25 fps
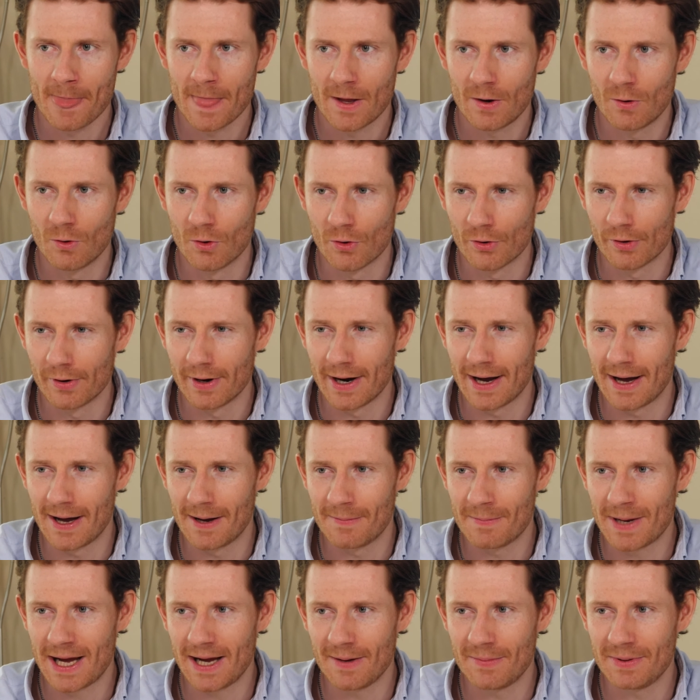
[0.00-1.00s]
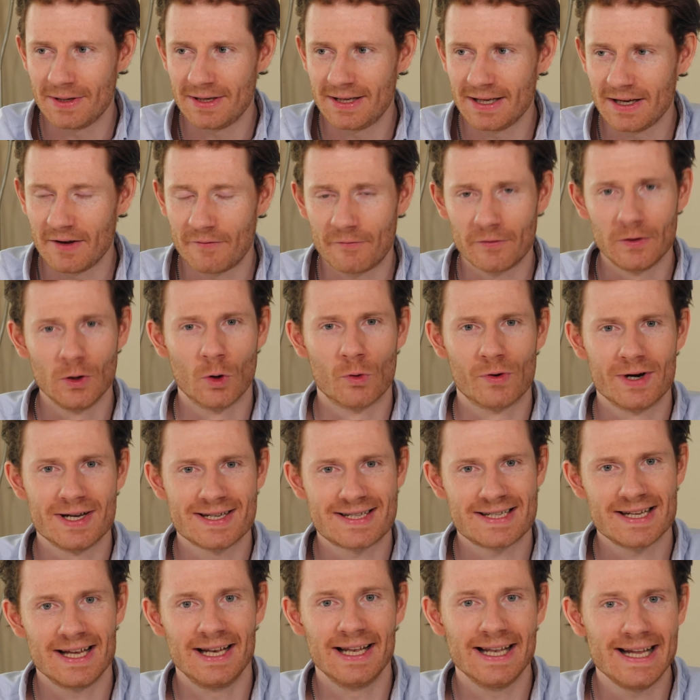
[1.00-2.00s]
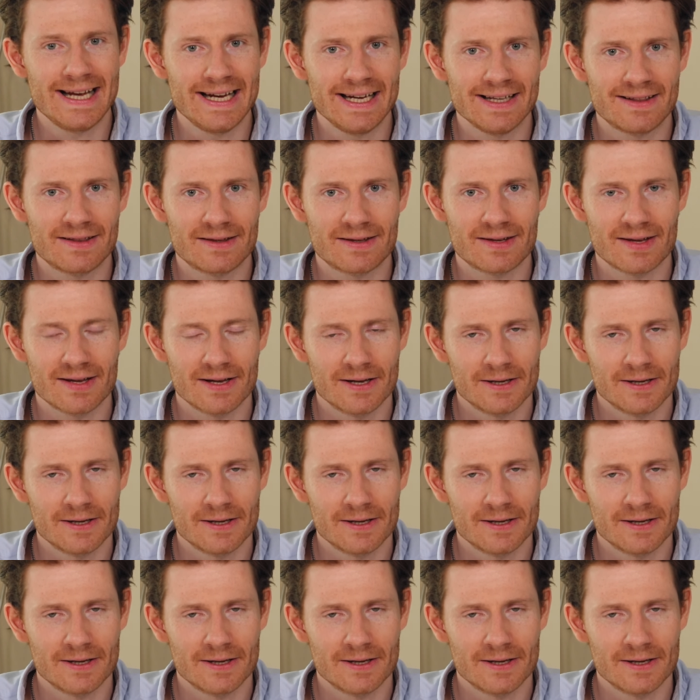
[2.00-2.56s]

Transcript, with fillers: or uh, maybe the Floris Elite